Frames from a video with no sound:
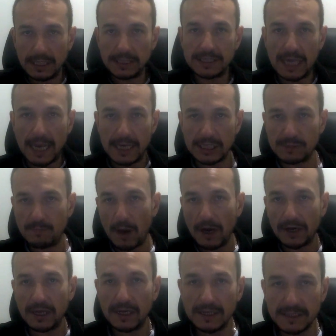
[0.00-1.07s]
inside his
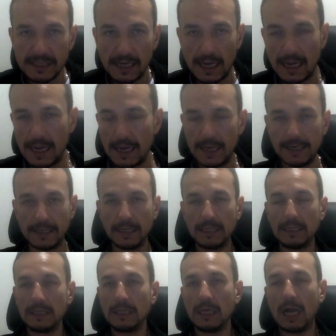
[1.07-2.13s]
pockets and
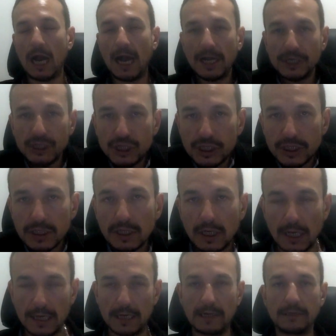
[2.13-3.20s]
hunched
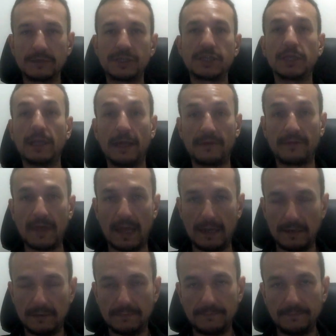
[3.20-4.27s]
and shit like
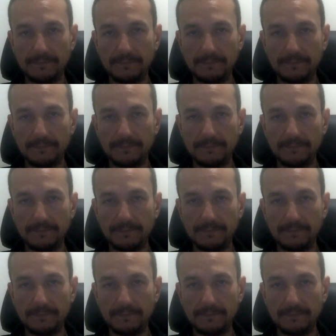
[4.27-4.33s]
that.